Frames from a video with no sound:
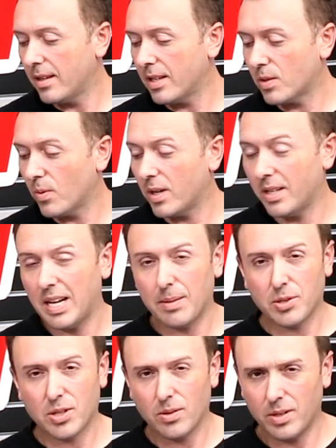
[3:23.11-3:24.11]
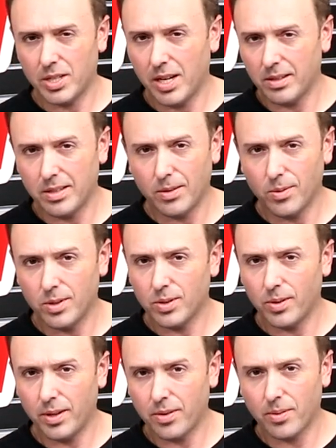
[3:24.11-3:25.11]
this one adapts to a JLT
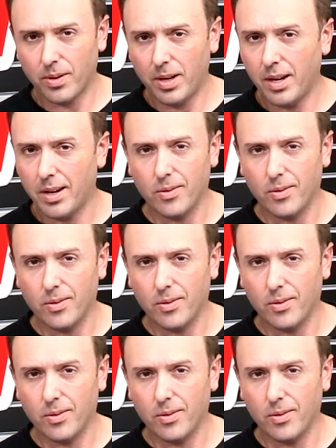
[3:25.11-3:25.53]
123.